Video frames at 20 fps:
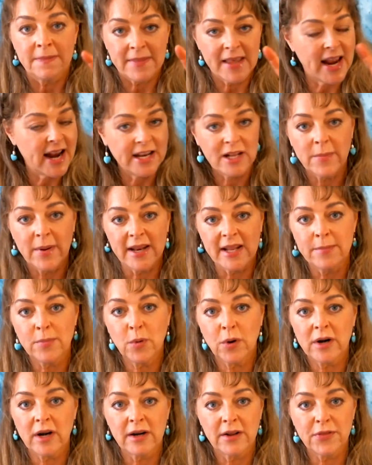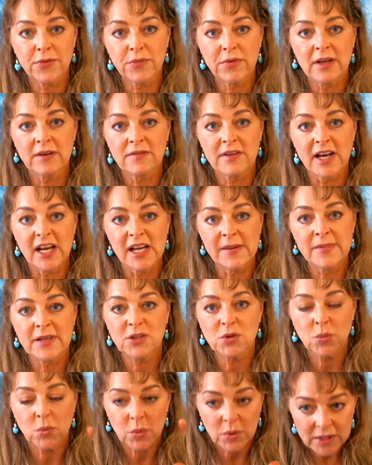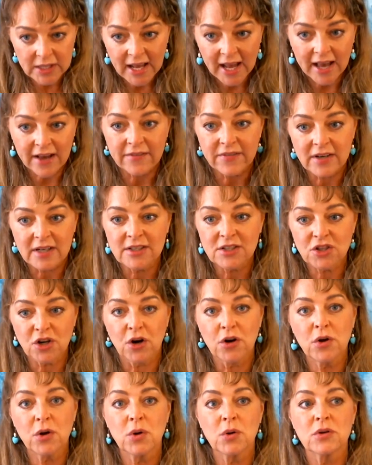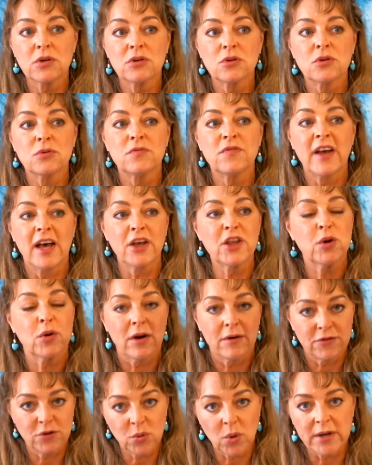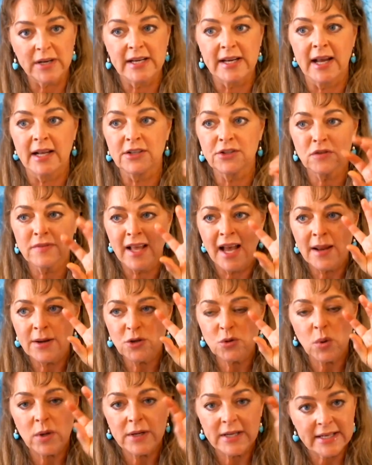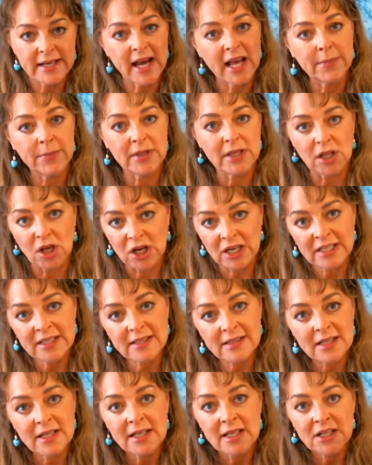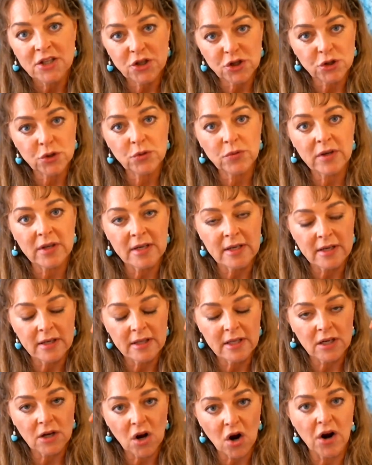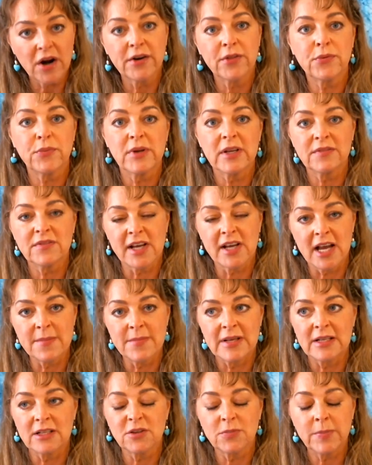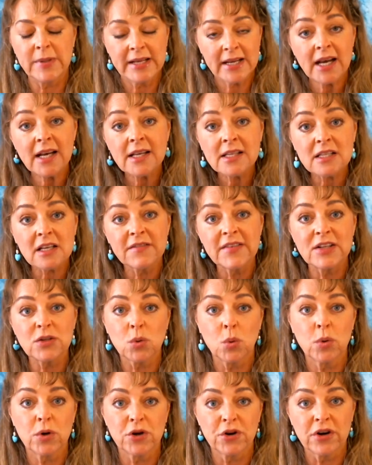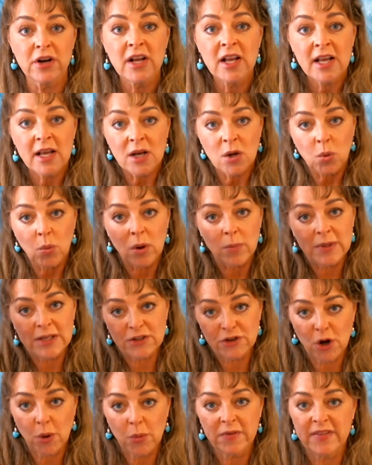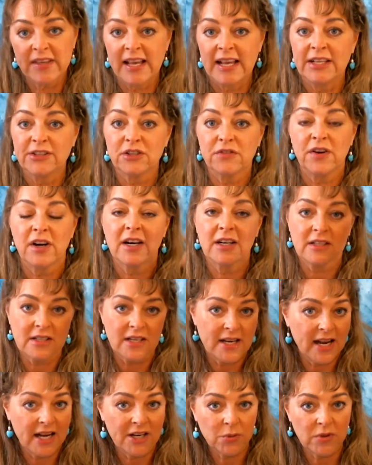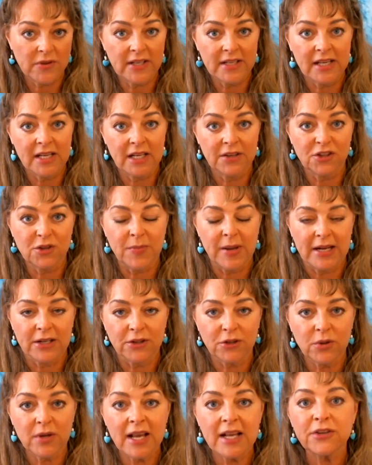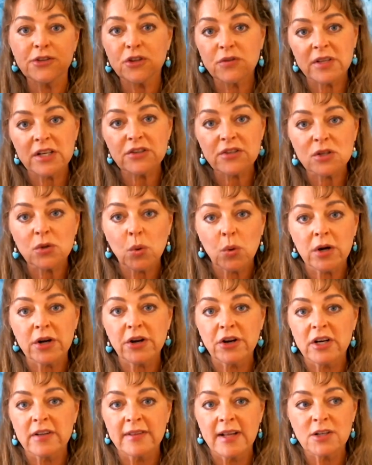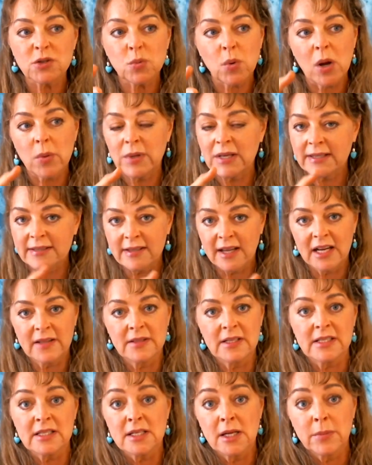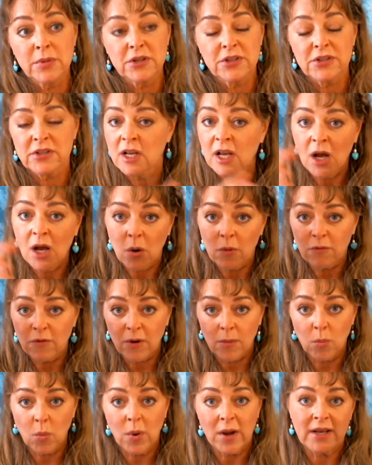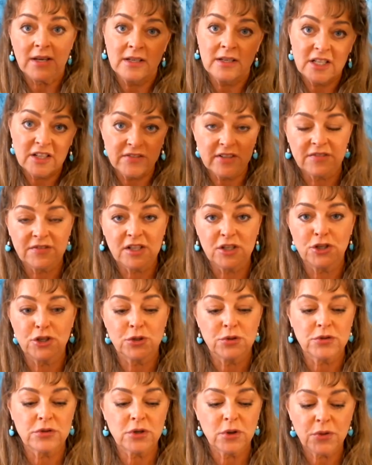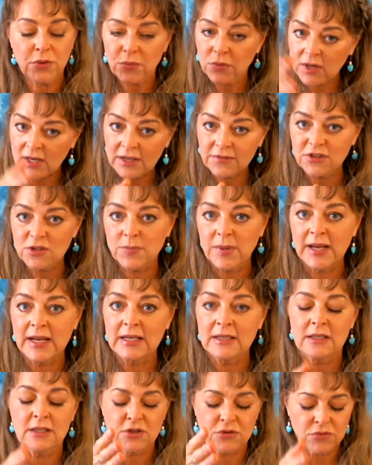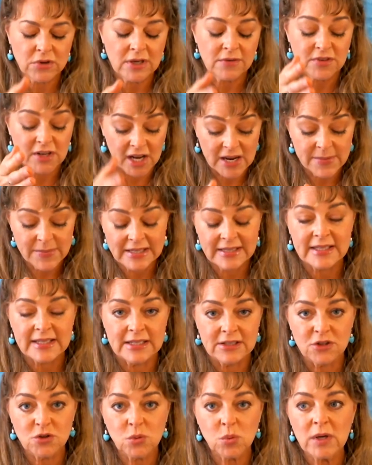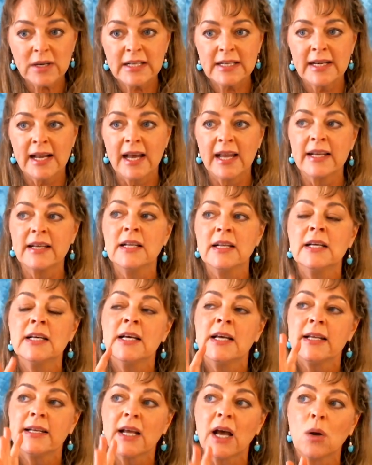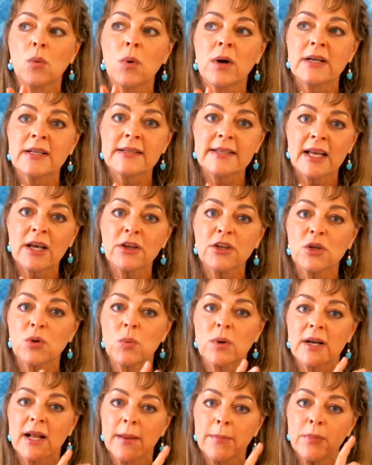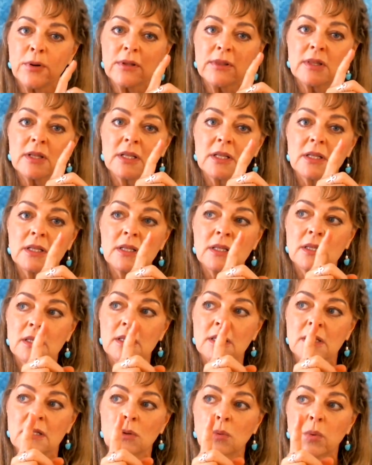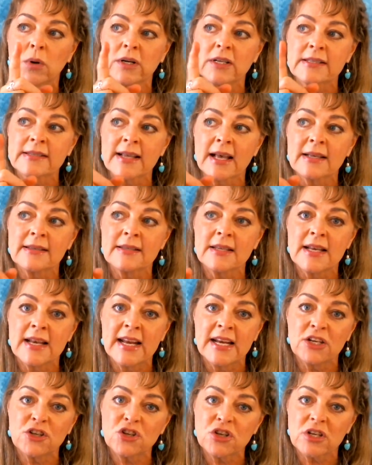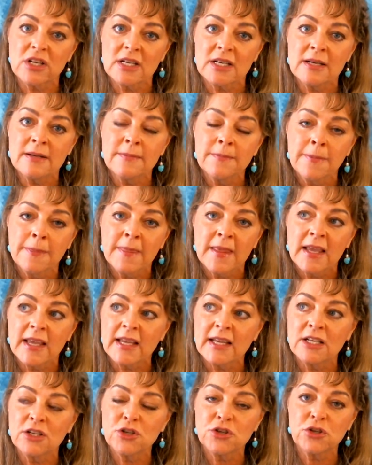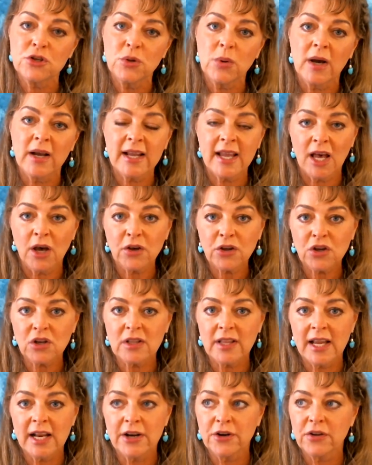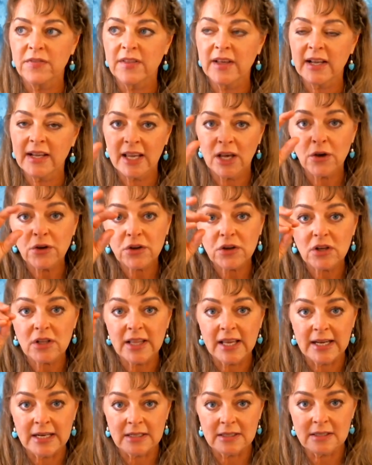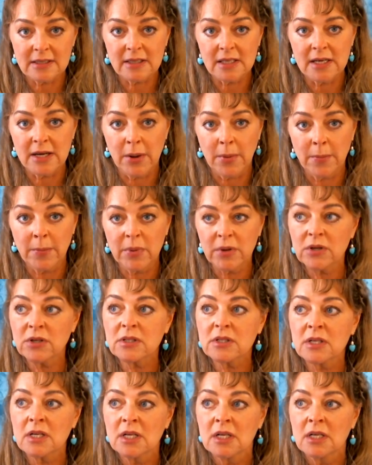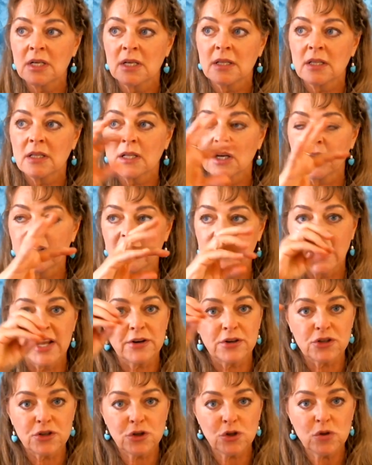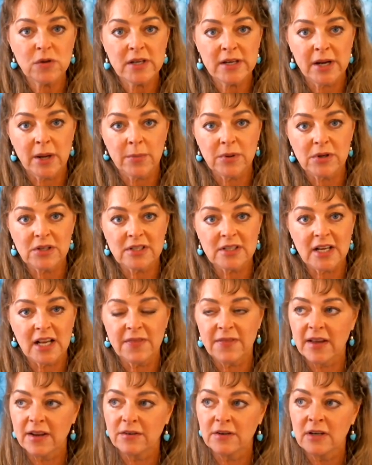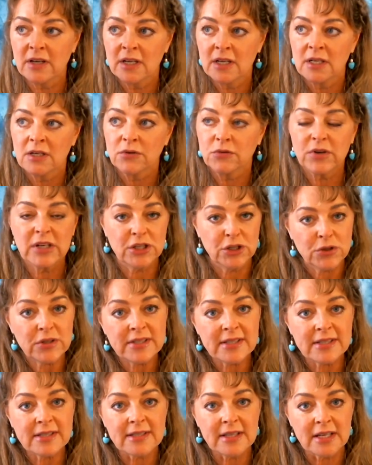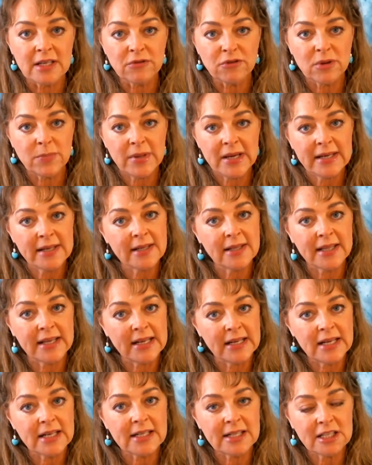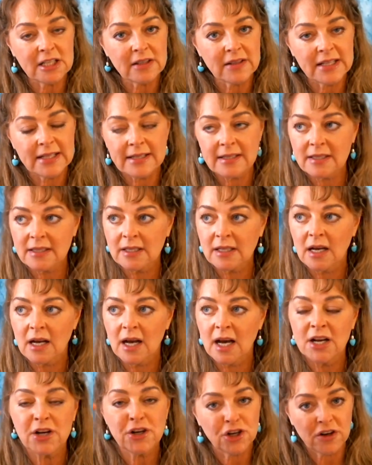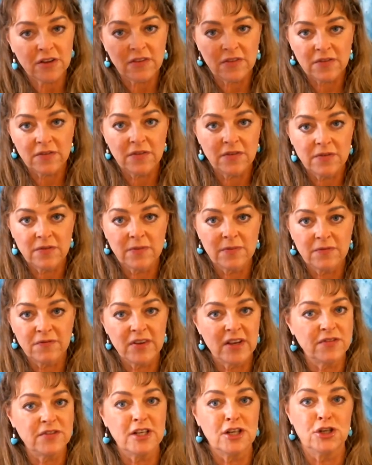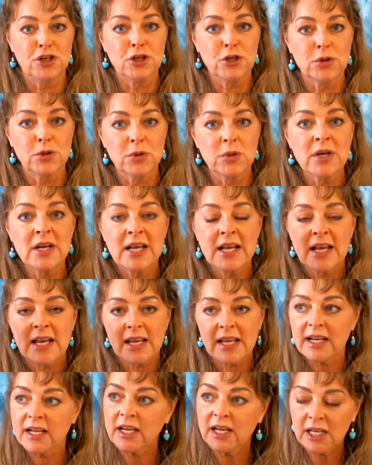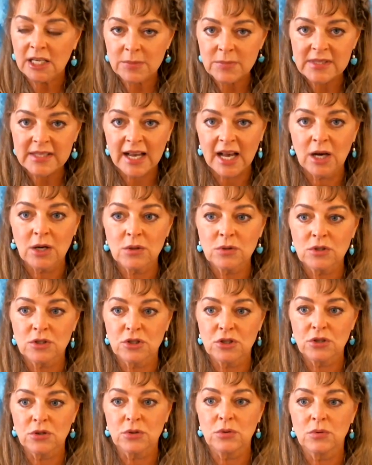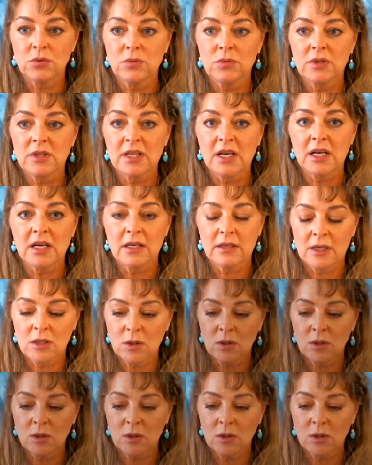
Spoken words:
Anybody born on a 3 of diamonds would have a star code value of 29. So that 29 belongs to the card 3 of diamonds because of its order when we start with the Ace of Hearts and end with the King of Spades. Okay, so there's an order, and that's why we assign these numbers from 1 to 52. So a 3 of spades, 3 of diamonds is 29. Now I want to tell you, when I put the word assassination into a calculator that calculates the numbers, or the letters to the numbers, and then reduces it repeatedly until it's under 52, it comes out to the